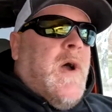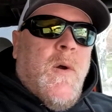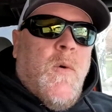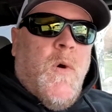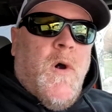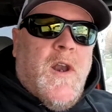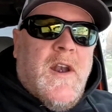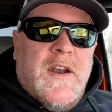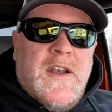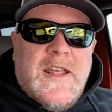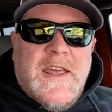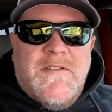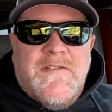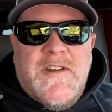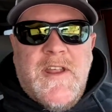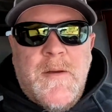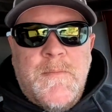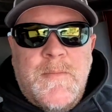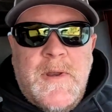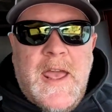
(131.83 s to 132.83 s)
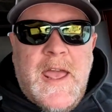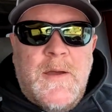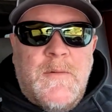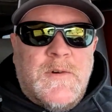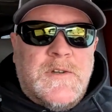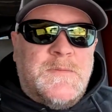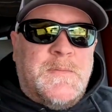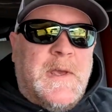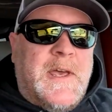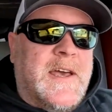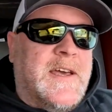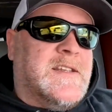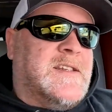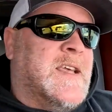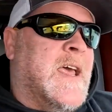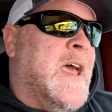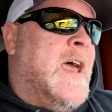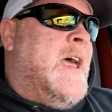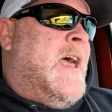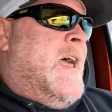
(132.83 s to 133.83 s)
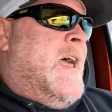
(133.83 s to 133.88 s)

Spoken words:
why I wanted to give an update was because